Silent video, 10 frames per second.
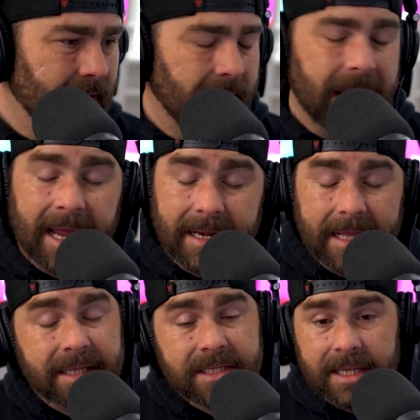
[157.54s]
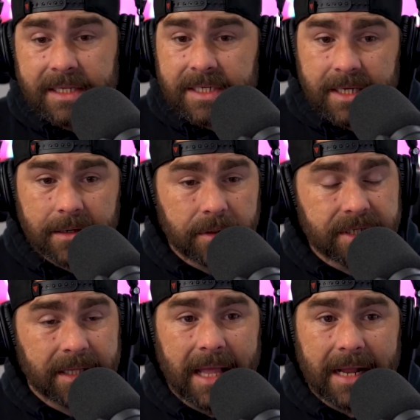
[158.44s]
And it signals
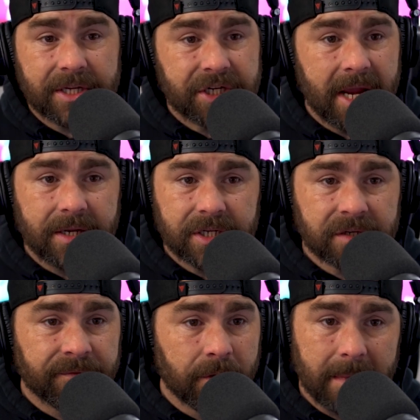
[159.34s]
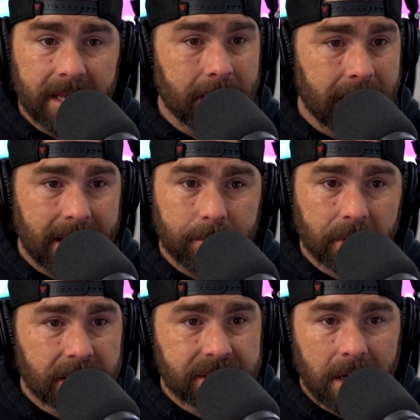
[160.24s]
a lot of changes for me. And we're
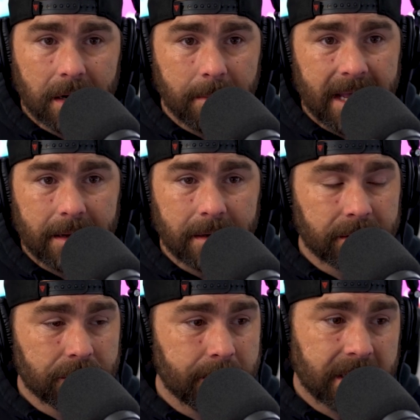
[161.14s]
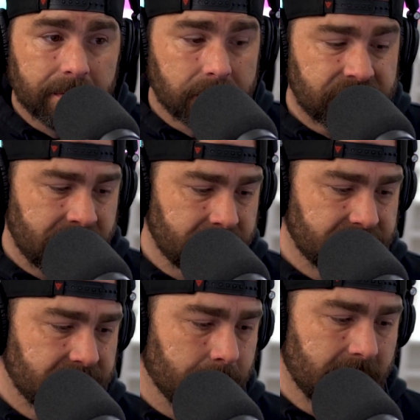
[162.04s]
going to talk about a little bit of those
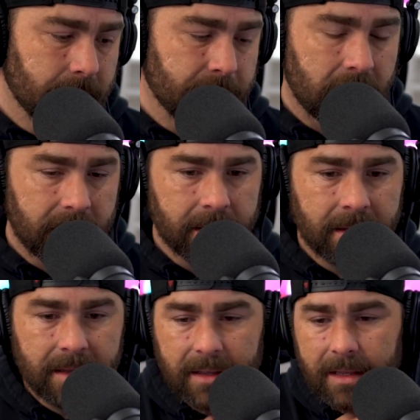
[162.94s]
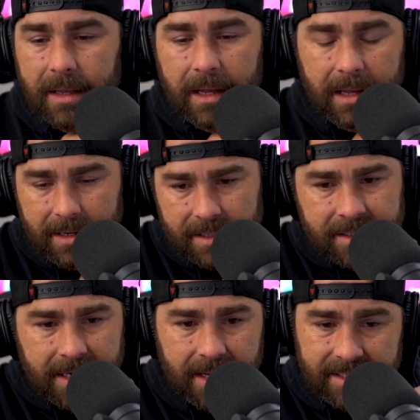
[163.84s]
changes coming up on
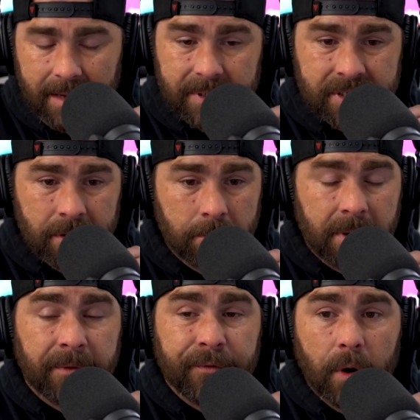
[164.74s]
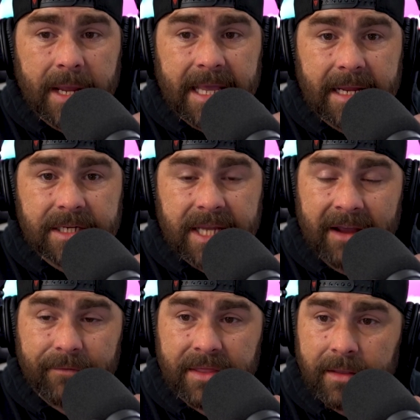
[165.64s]
today's episode. But before we get into
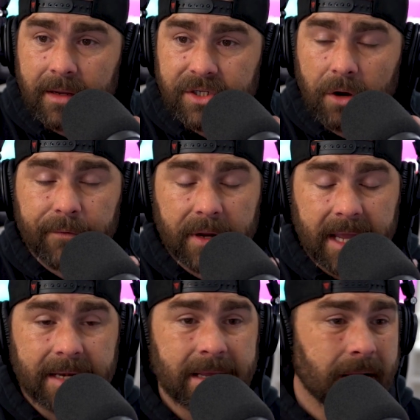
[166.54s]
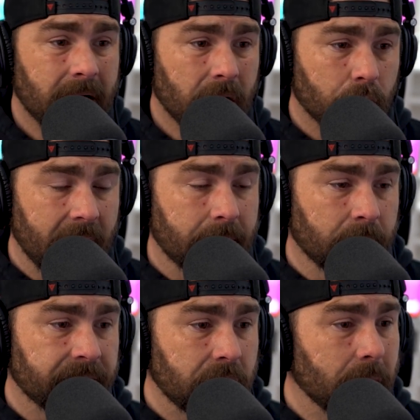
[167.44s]
everything, don't forget, rate,
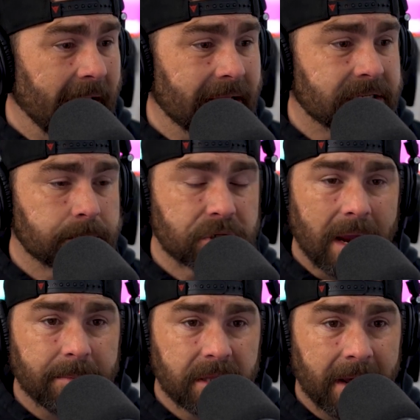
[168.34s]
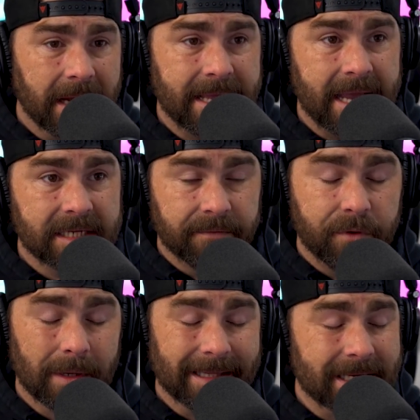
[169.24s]
review, and subscribe to the podcast. If
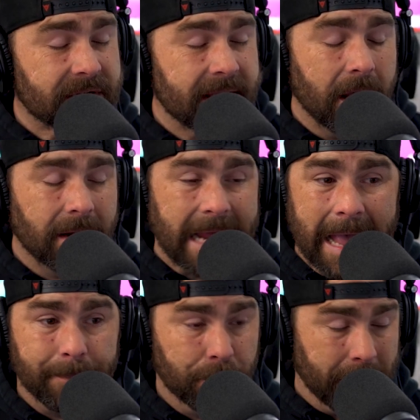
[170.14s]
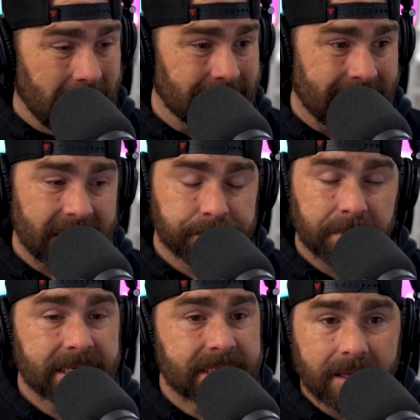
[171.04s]
you're listening on Apple Podcasts,
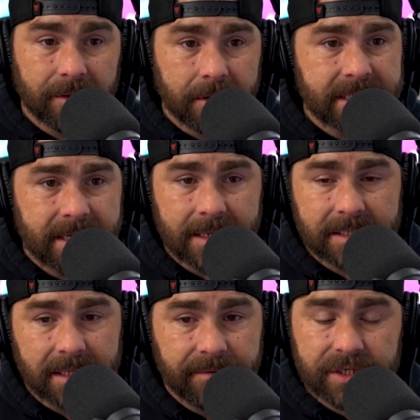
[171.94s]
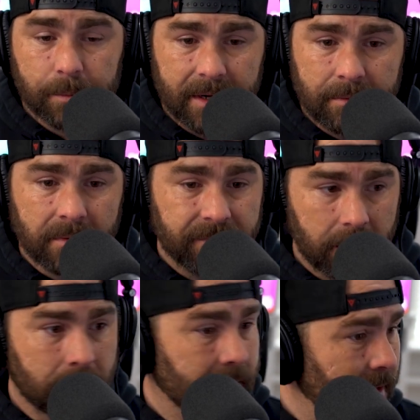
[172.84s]
please take 30 seconds, leave us a written
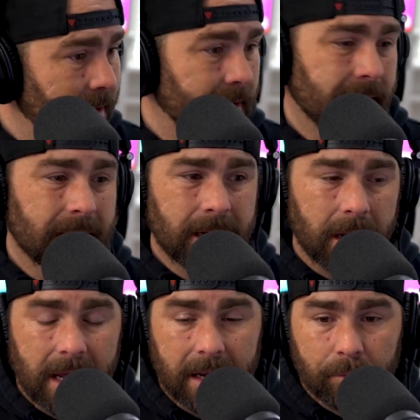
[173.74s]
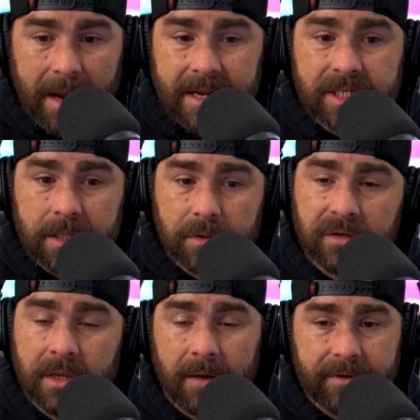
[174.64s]
review. Rate us those
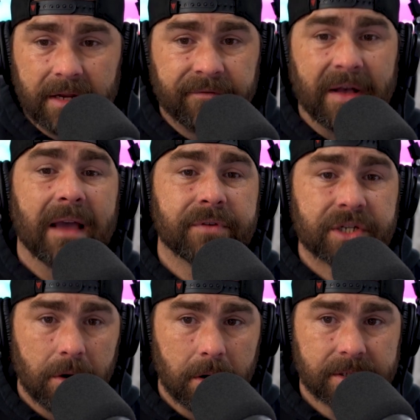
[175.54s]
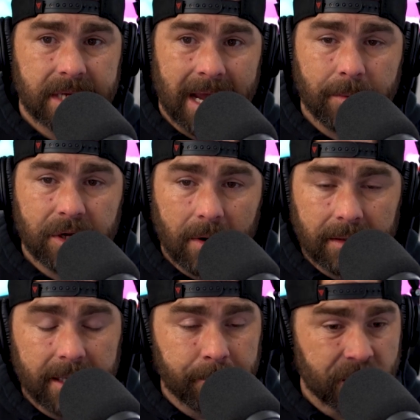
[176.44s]
coveted 5 stars. I would
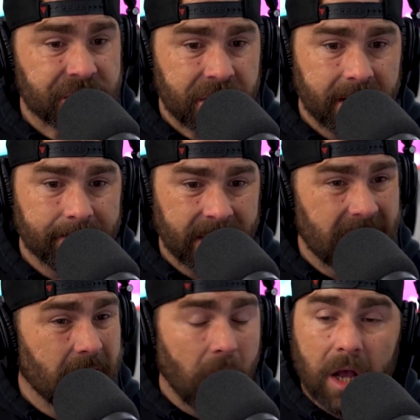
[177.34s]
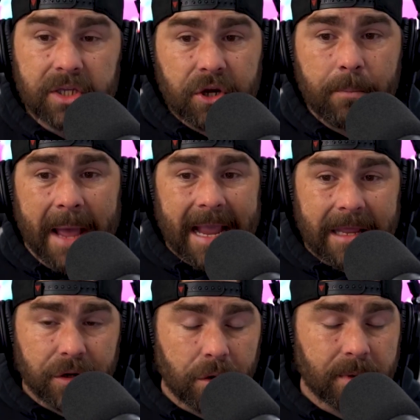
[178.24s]
greatly appreciate it. Also back
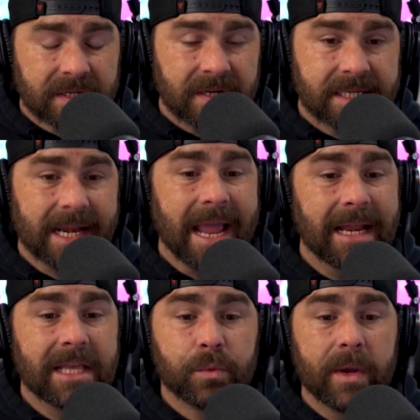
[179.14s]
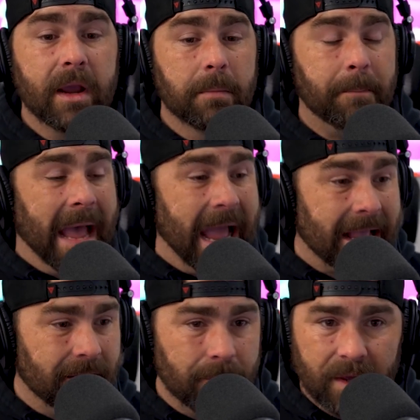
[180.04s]
and new with Season 8 is we are
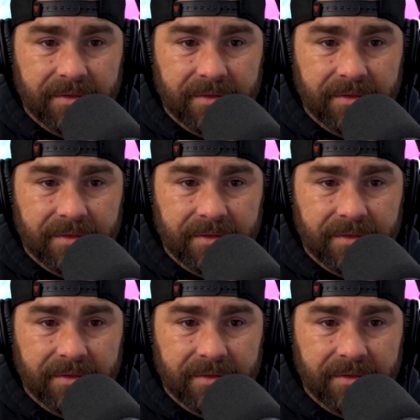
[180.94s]
back with